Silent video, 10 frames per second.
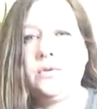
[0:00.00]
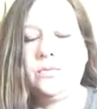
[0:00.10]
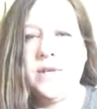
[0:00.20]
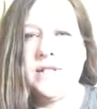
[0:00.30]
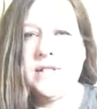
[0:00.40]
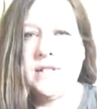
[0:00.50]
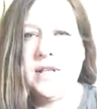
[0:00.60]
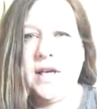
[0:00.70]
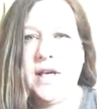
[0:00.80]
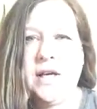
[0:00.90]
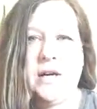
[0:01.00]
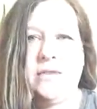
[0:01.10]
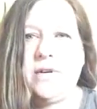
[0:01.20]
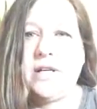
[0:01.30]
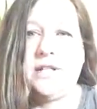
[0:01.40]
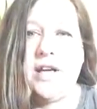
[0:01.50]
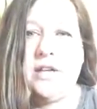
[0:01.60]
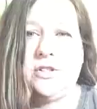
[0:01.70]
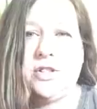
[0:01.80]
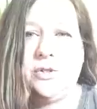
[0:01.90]
Recently, a day
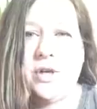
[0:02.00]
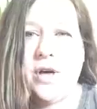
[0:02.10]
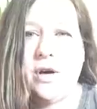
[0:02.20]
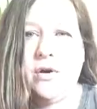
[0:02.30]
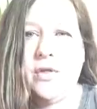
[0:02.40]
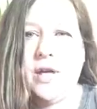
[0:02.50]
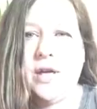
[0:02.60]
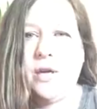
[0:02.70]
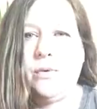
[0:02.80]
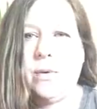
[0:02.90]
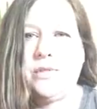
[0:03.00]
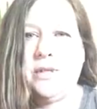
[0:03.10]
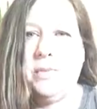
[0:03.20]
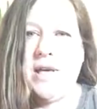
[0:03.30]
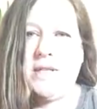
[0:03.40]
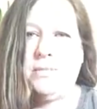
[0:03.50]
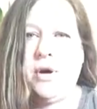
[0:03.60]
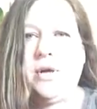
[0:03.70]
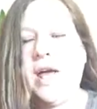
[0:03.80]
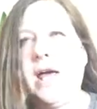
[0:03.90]
or two ago, they interrupted a
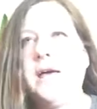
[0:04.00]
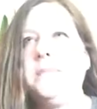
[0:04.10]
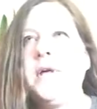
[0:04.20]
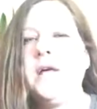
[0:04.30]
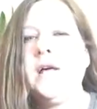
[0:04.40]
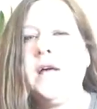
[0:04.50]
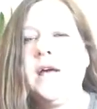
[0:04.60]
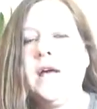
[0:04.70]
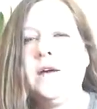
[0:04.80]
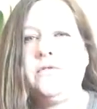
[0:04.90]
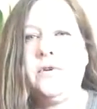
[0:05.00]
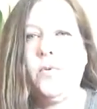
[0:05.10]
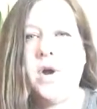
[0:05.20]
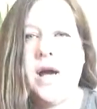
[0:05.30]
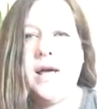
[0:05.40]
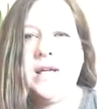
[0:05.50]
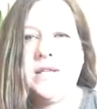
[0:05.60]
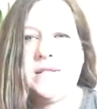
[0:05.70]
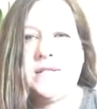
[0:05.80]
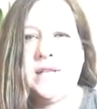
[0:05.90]
baseball game. And from what I
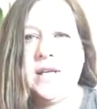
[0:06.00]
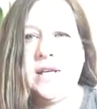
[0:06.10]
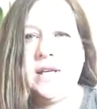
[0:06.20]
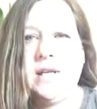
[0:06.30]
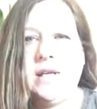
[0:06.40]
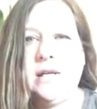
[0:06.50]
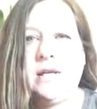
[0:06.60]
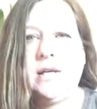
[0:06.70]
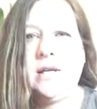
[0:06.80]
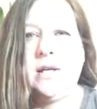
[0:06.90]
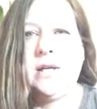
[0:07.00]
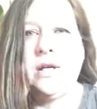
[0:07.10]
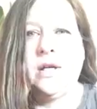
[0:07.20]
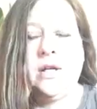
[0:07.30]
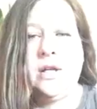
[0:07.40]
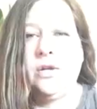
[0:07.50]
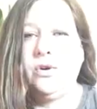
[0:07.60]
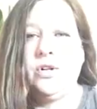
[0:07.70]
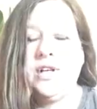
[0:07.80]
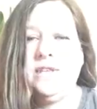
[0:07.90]
could see, you
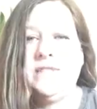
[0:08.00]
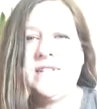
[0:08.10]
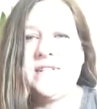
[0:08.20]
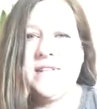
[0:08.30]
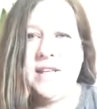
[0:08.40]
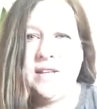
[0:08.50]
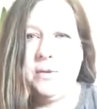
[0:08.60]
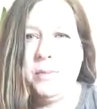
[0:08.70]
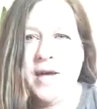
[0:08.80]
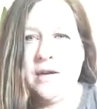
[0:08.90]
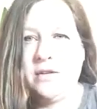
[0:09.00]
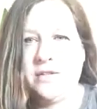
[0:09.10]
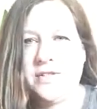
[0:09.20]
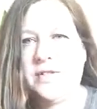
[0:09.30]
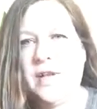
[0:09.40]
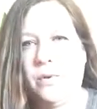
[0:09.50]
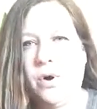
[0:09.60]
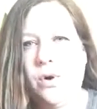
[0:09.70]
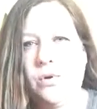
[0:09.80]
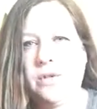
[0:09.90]
couldn't even see the banners that they
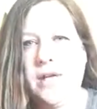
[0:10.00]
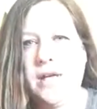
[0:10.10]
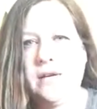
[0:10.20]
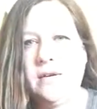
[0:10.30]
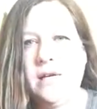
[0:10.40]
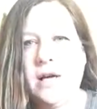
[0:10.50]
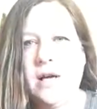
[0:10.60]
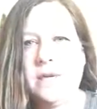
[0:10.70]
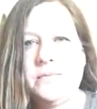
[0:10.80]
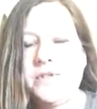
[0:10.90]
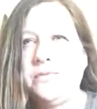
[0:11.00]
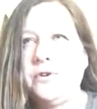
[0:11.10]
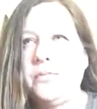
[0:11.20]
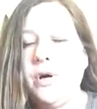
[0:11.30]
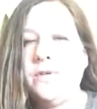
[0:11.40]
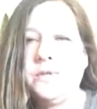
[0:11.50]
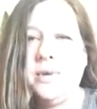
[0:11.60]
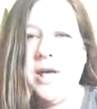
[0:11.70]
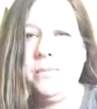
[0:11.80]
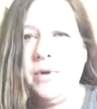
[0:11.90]
were holding. So for most
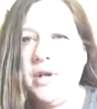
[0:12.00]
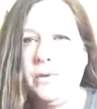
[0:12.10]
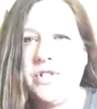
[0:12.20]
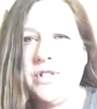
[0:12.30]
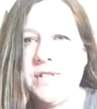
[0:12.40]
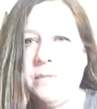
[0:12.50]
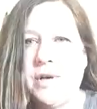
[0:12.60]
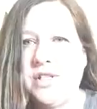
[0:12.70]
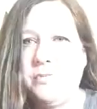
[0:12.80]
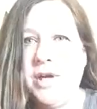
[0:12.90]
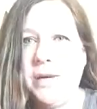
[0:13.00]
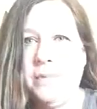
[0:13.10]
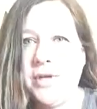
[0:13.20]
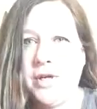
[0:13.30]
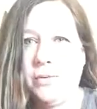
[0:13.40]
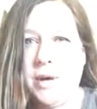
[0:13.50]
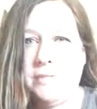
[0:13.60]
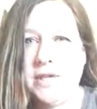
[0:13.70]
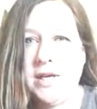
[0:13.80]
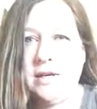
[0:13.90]
people, it was just a bunch of people
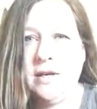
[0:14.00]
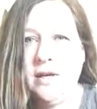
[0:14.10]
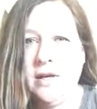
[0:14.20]
interrupting